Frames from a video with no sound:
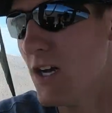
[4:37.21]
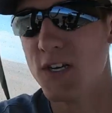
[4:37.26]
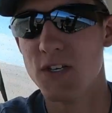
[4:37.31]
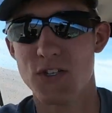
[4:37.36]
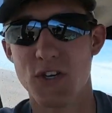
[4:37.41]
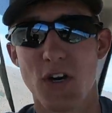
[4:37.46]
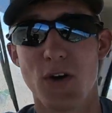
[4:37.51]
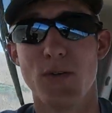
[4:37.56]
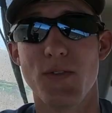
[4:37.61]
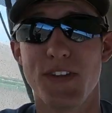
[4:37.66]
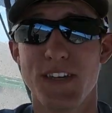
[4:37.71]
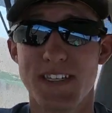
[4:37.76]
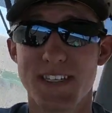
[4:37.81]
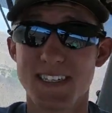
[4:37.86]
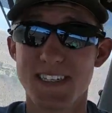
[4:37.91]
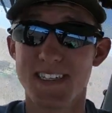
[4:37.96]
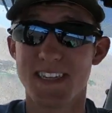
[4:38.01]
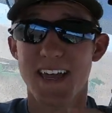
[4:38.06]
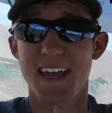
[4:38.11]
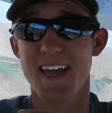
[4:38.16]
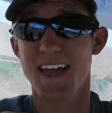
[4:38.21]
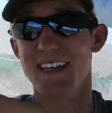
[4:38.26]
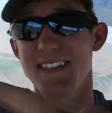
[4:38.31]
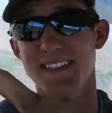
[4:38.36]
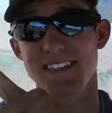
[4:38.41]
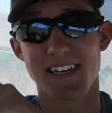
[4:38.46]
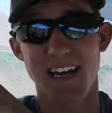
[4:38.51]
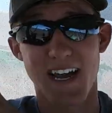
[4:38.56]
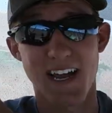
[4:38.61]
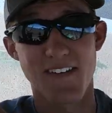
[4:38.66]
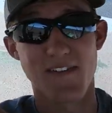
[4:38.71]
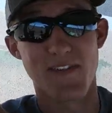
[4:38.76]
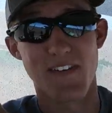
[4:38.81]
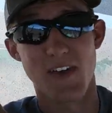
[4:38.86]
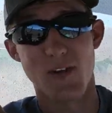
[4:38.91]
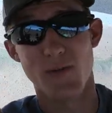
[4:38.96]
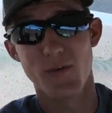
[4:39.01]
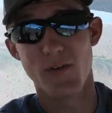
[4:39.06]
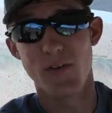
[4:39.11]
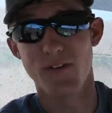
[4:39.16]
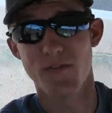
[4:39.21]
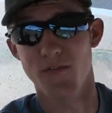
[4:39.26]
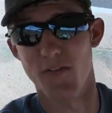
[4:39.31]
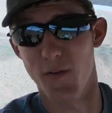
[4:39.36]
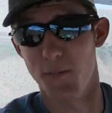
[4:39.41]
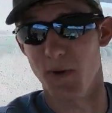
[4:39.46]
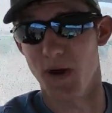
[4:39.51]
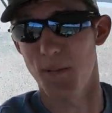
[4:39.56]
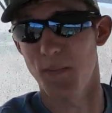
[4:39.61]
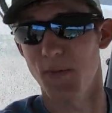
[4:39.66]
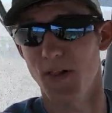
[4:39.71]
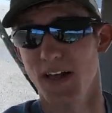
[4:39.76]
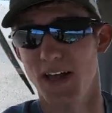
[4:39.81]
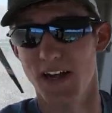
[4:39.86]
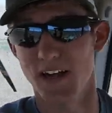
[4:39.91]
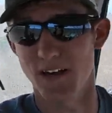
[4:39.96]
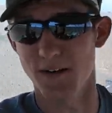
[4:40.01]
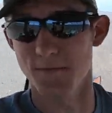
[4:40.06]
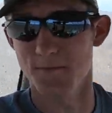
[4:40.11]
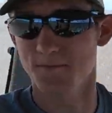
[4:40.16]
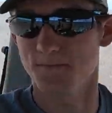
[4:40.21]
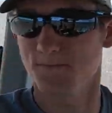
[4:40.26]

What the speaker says: So this is the inside view from my planter.